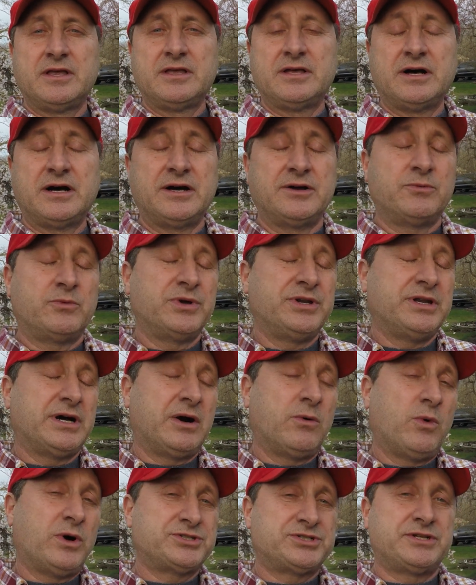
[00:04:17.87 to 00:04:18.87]
I
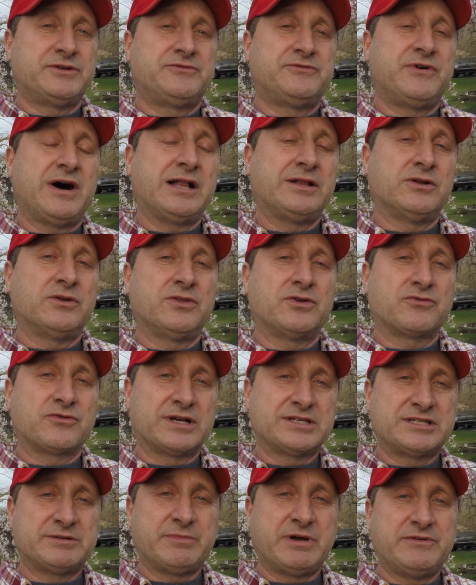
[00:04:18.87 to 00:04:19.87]
want you to follow the
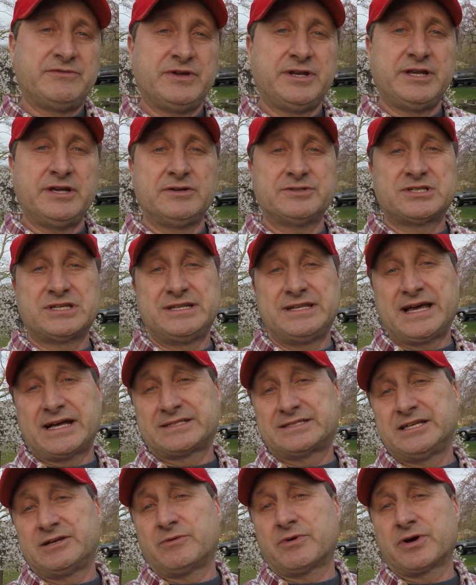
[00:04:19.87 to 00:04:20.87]
rest of my videos, and next
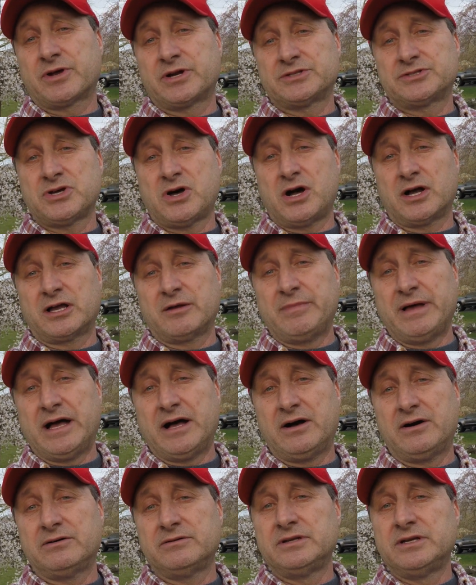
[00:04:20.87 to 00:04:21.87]
thing we're going to talk
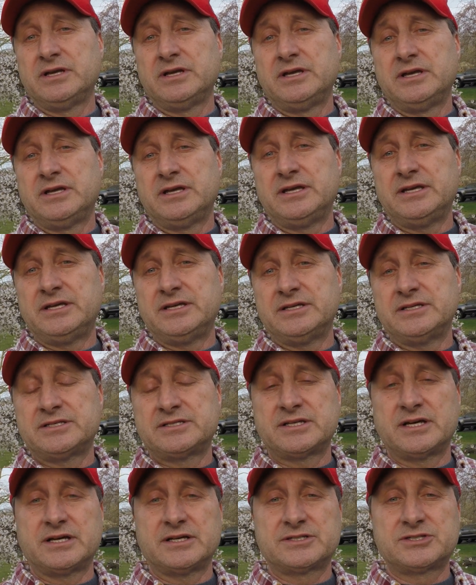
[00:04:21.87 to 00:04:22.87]
about is
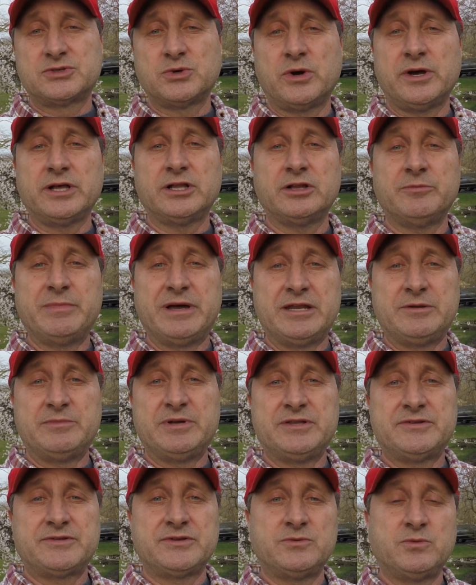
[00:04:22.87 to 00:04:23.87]
soil
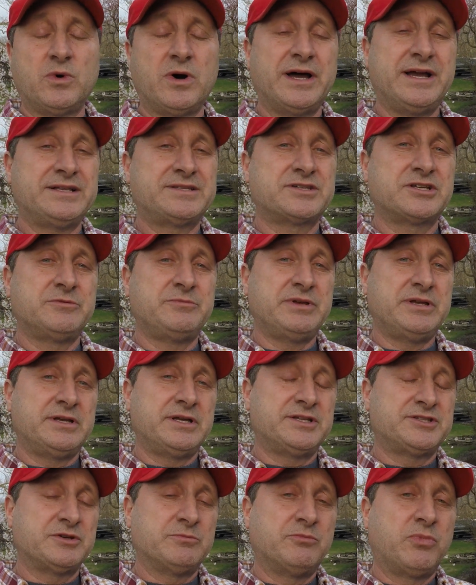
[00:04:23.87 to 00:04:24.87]
amendment and why
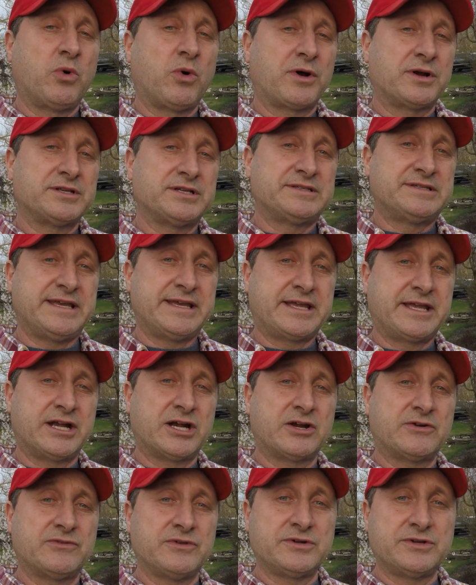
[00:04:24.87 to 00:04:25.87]
it's important to take
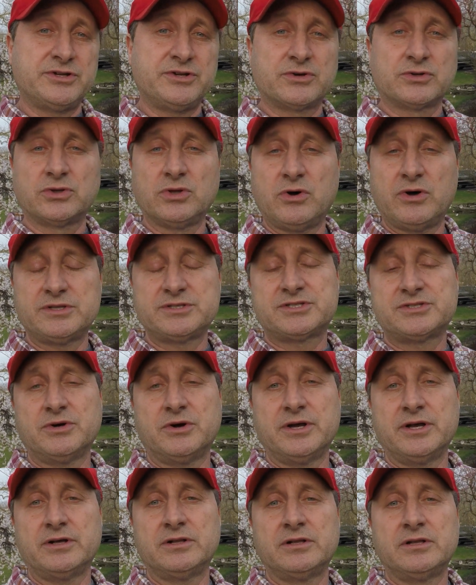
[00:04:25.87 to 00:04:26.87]
care of your lawn
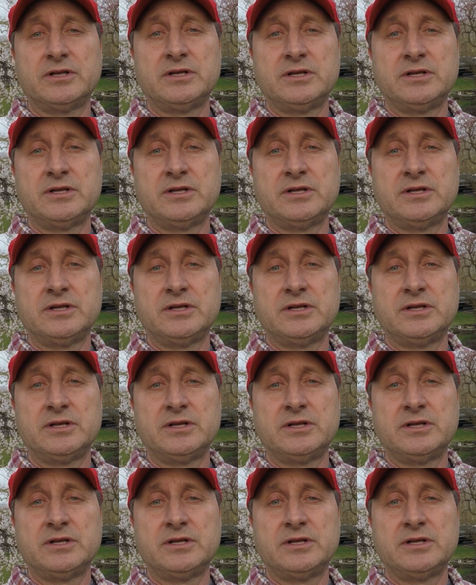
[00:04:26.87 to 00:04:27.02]
soil,